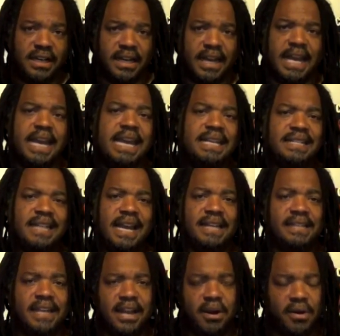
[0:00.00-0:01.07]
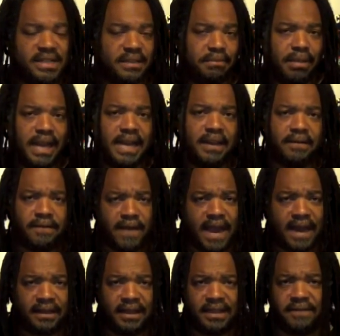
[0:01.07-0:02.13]
did. He states here as a blanket
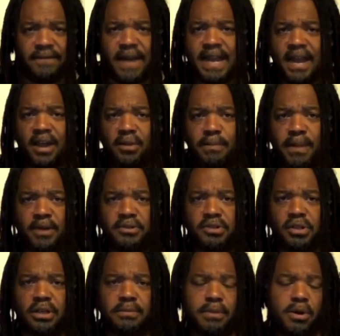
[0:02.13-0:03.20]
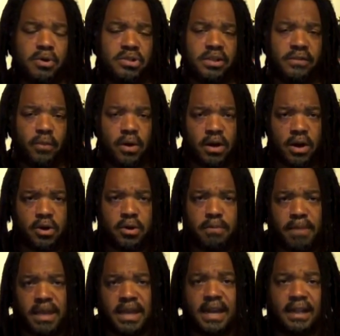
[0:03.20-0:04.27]
fact that the Van Allen belts are composed of one hundred
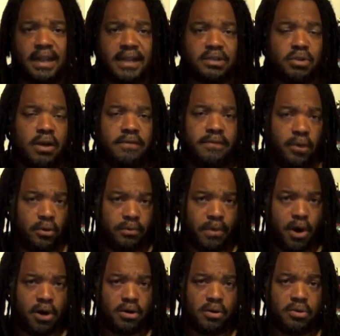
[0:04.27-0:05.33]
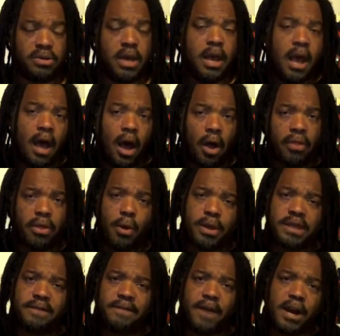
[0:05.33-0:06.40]
million electron volt particles, although
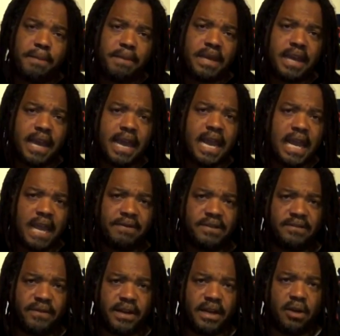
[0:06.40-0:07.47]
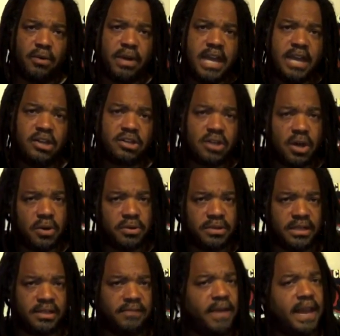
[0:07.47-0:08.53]
at the very beginning of his video he shows
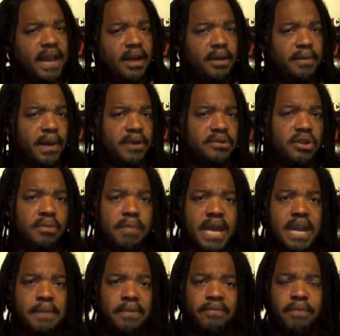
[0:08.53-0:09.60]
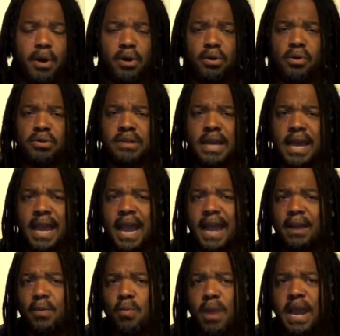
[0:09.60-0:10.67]
that the Van Allen belts are made up of particles
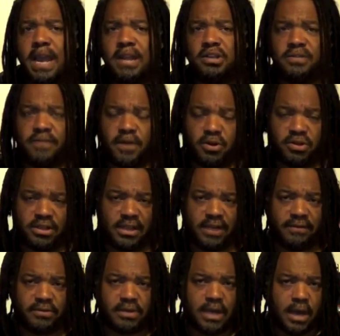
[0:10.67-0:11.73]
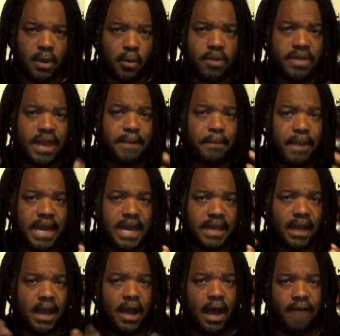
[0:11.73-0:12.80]
at a range of energy levels with a
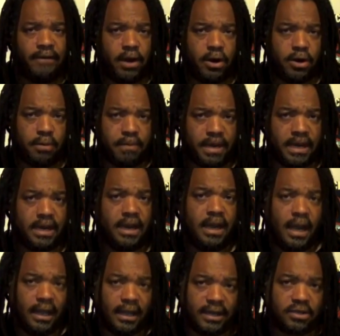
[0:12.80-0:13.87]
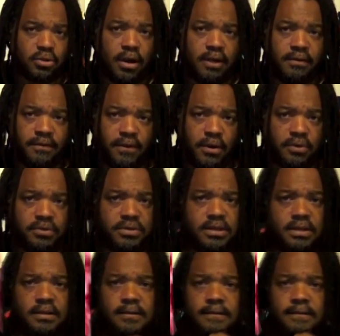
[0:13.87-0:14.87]
peak of one hundred million electron volts.